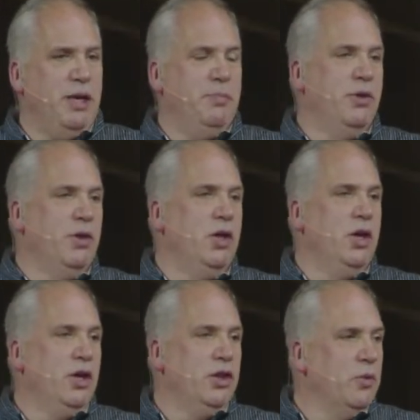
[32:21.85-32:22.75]
people
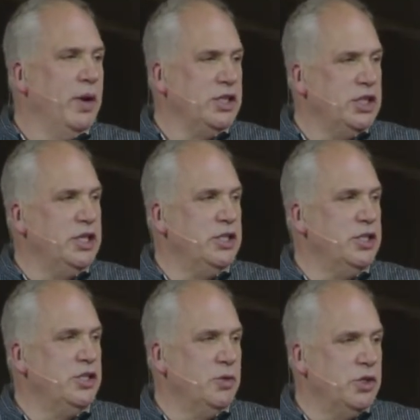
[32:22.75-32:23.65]
the way
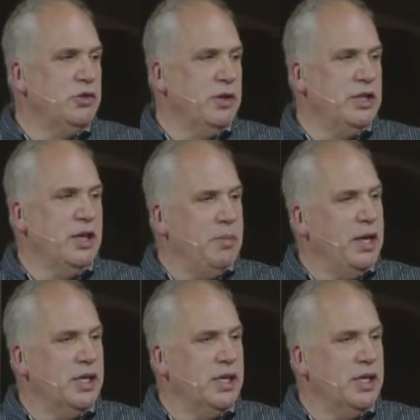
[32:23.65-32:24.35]
Jesus would treat them?